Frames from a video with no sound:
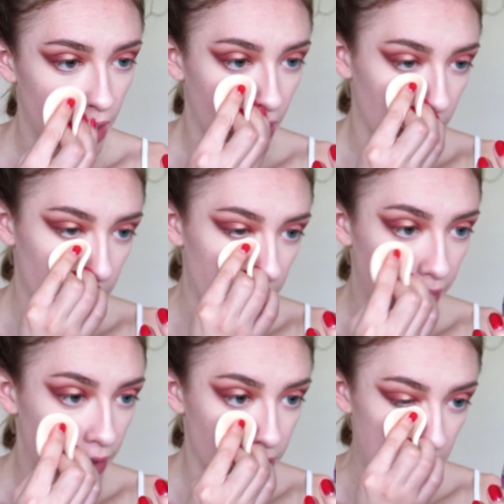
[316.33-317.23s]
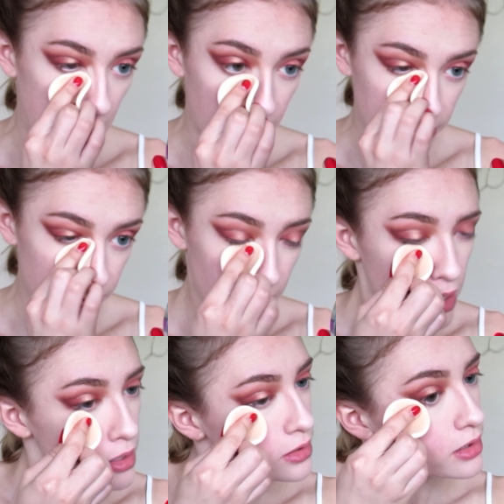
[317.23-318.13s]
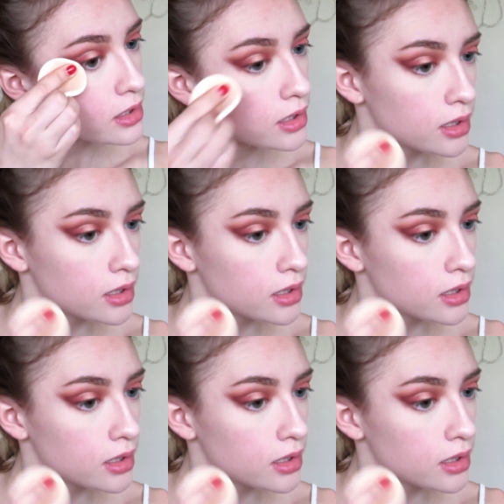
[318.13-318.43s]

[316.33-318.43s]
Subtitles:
and put that under the eyes first.